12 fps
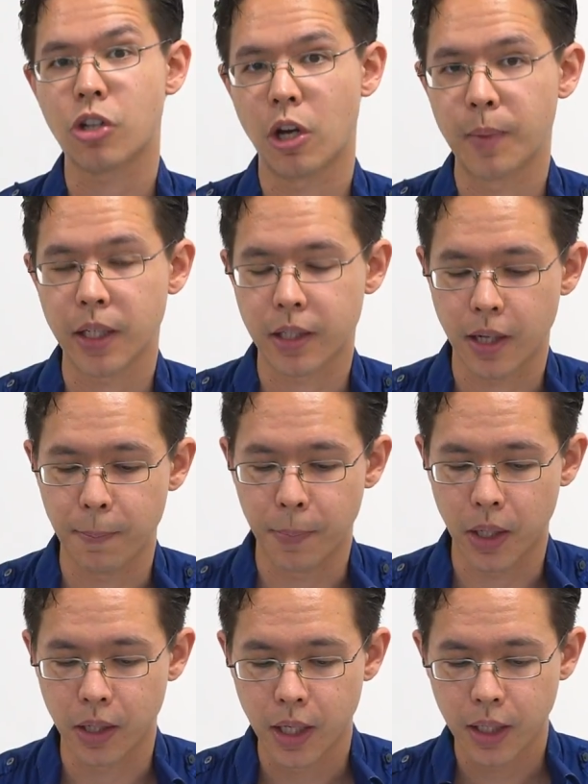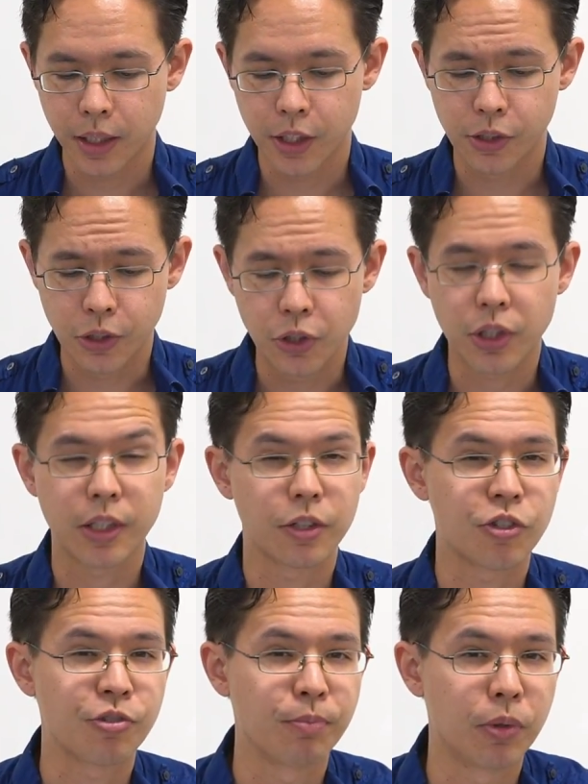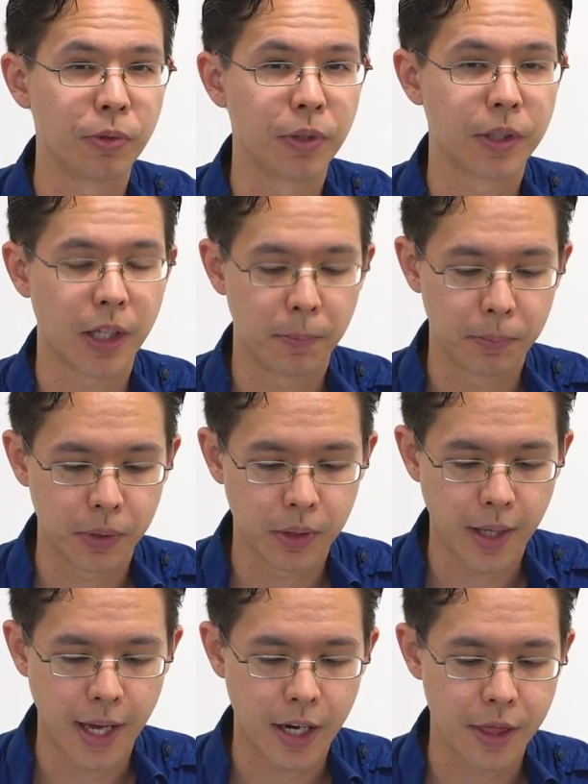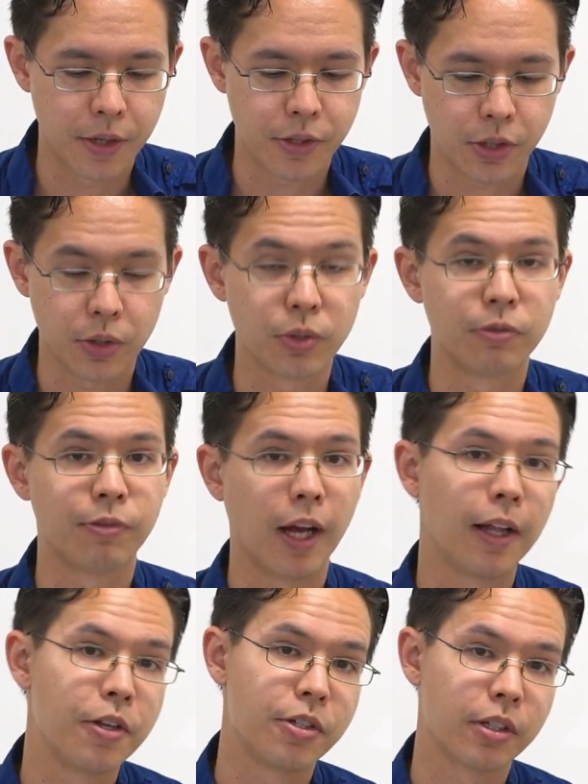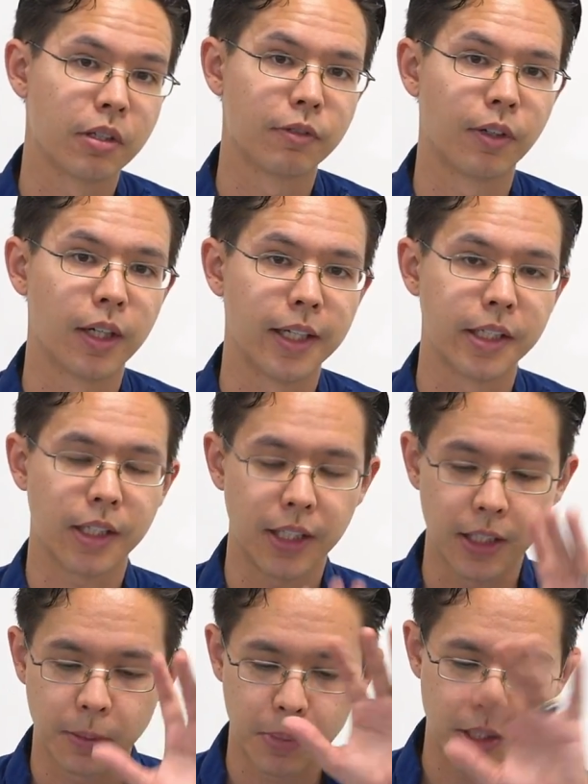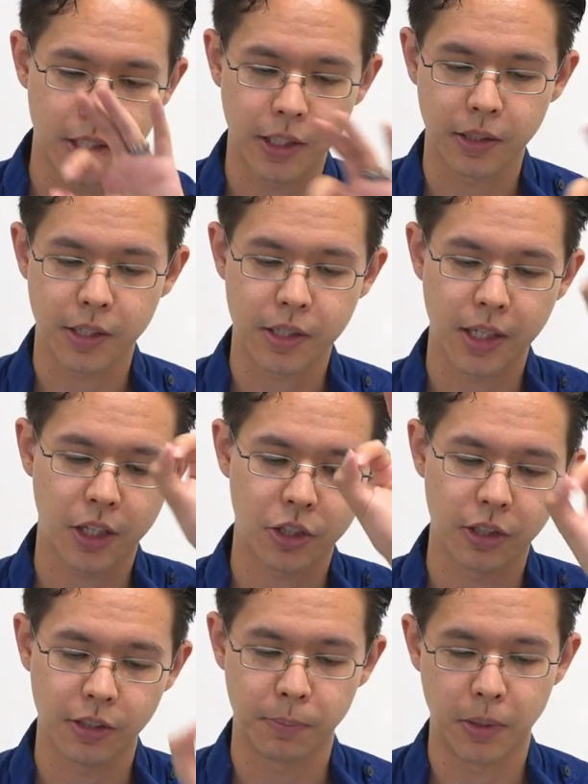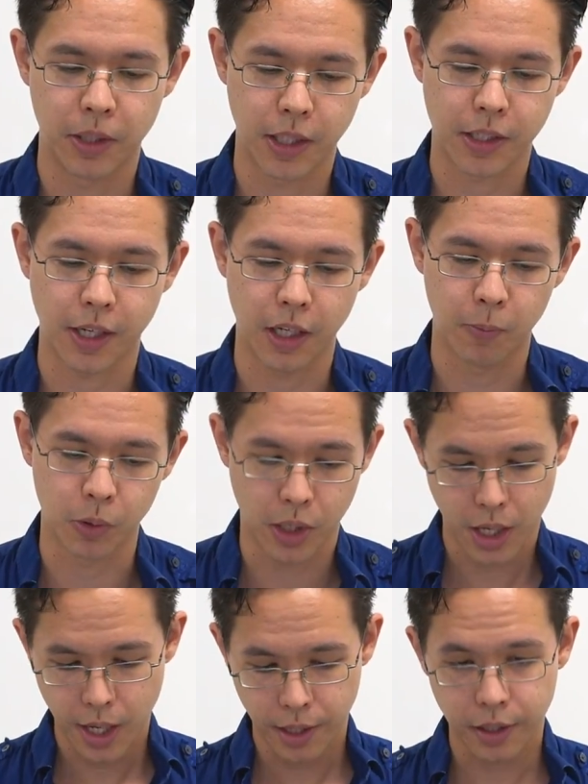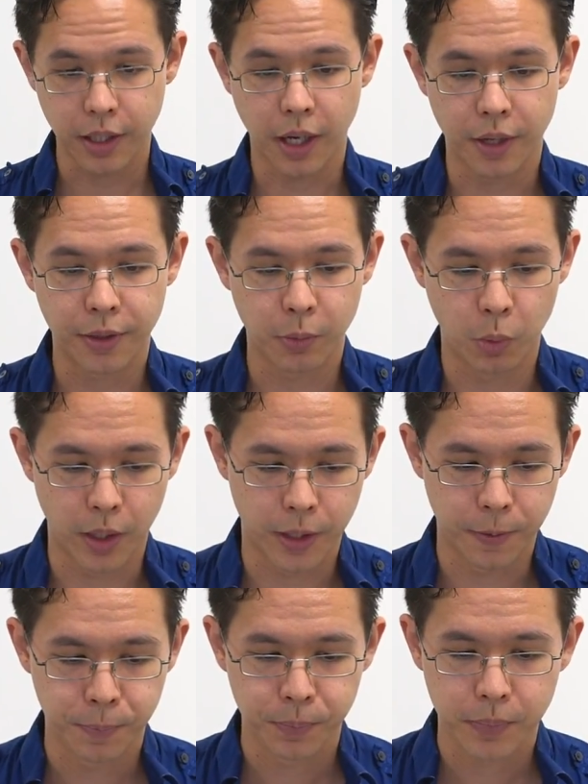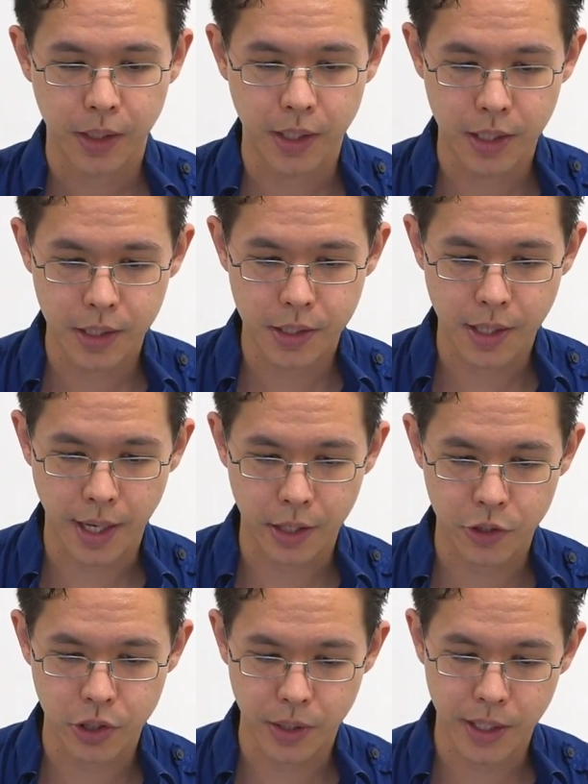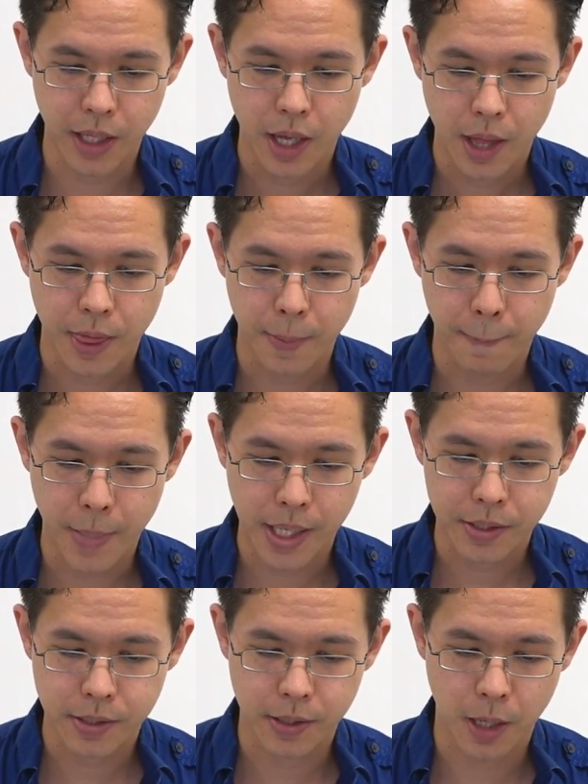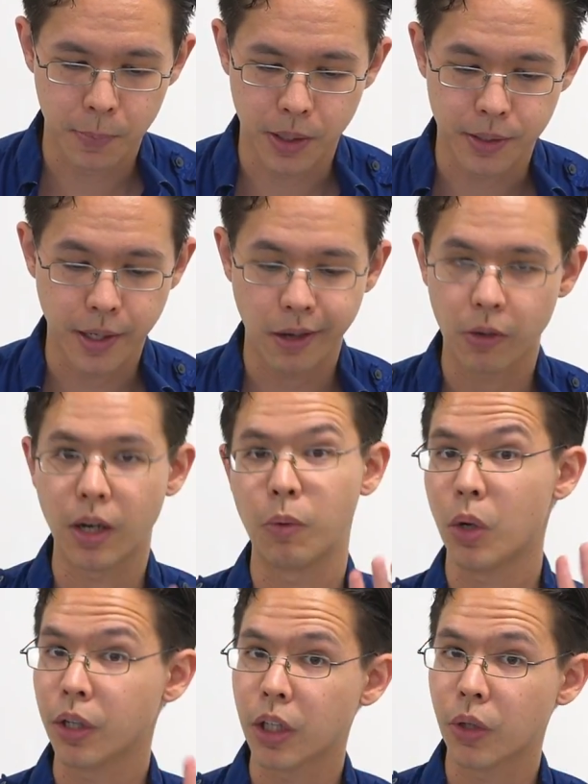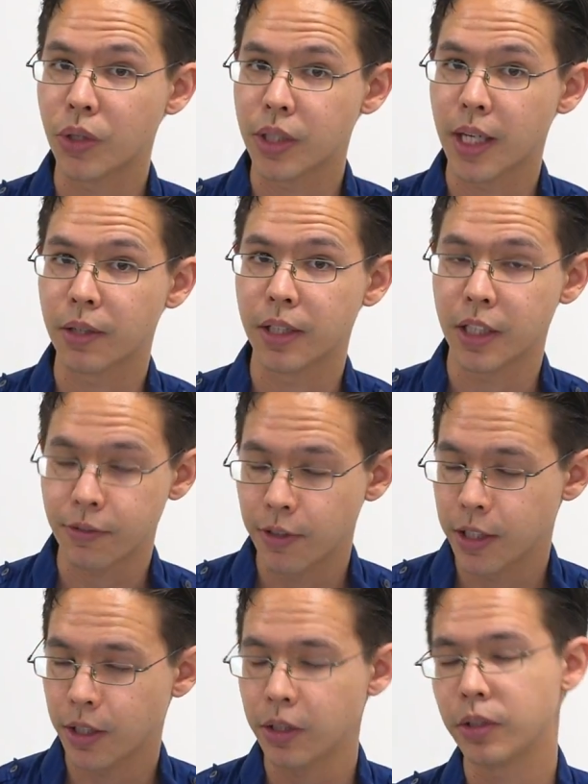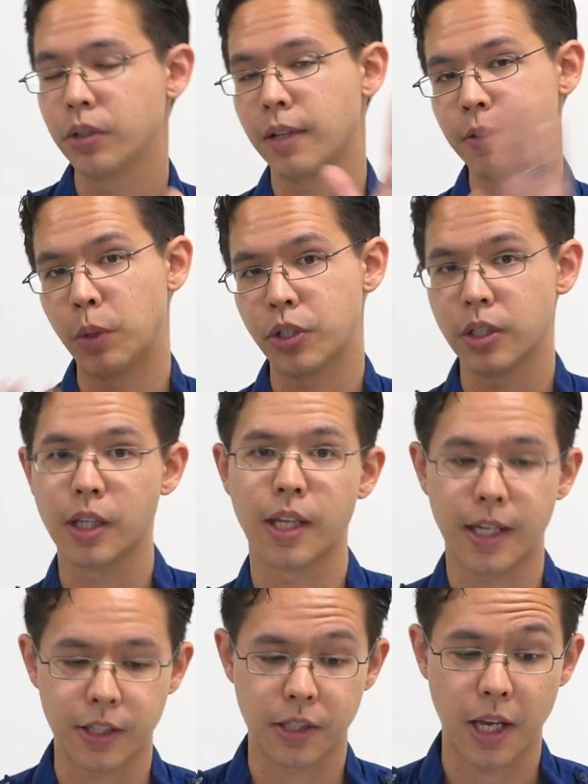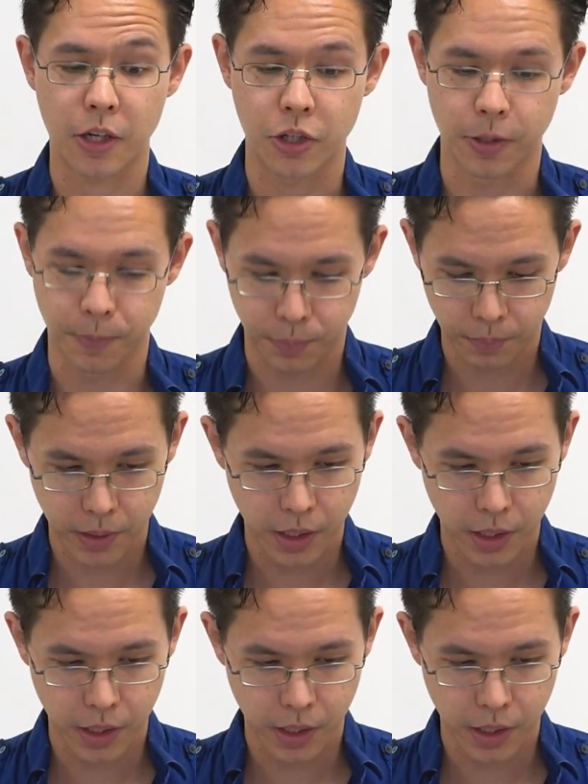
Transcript: atomic number. It is usually the smaller number out of the two values you can find in a particular section of the periodic table. The other one is actually the mass number. Now, I won't go into that in this video. You'll have to watch it in the next section.